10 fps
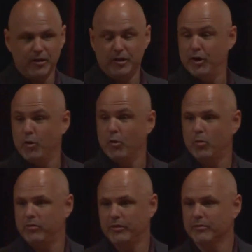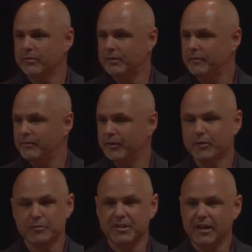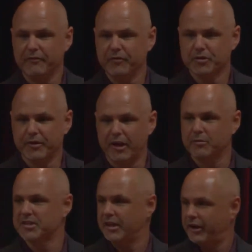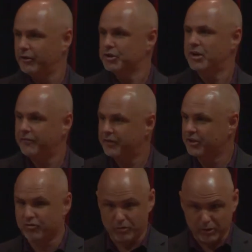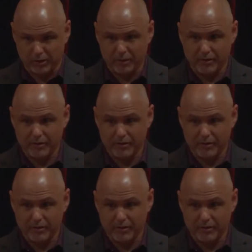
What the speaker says: No, I was not infantry. I was an air traffic controller.